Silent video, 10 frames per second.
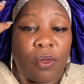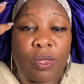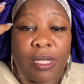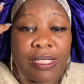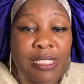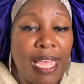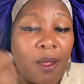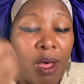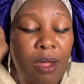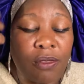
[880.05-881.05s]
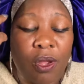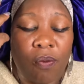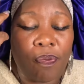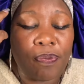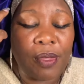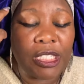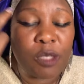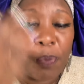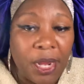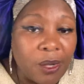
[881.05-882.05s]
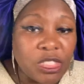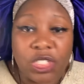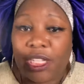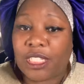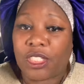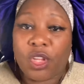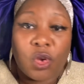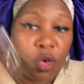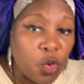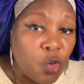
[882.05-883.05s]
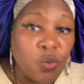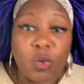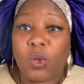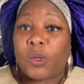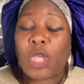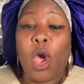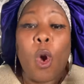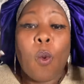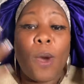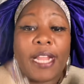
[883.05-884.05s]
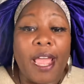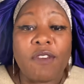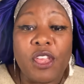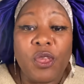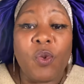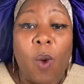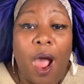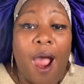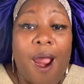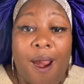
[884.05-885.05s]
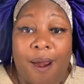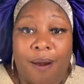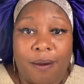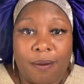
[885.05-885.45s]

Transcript: the uh, the spiritualists, the gurus, whatever you are,